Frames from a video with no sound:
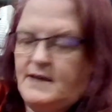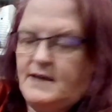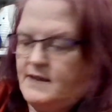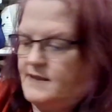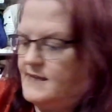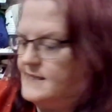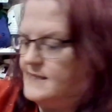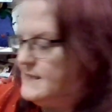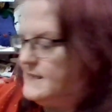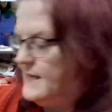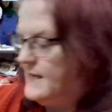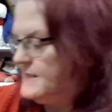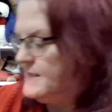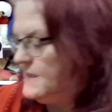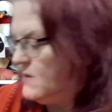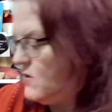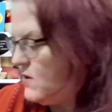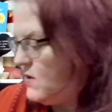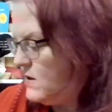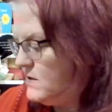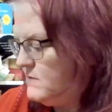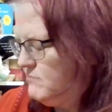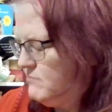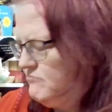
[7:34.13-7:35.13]
that's nice and
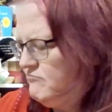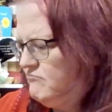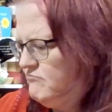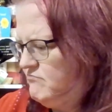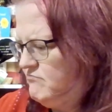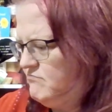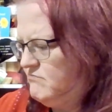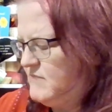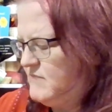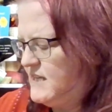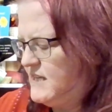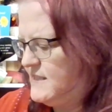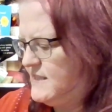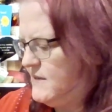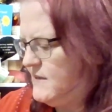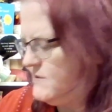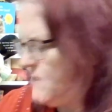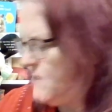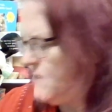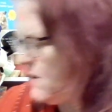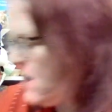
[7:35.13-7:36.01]
hard. That sounds wrong.